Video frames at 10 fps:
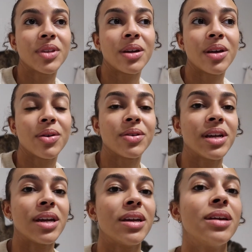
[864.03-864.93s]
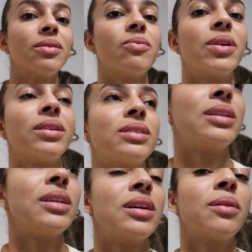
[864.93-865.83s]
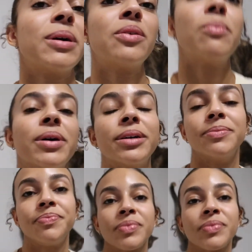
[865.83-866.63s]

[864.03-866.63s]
another day when it's daytime out, but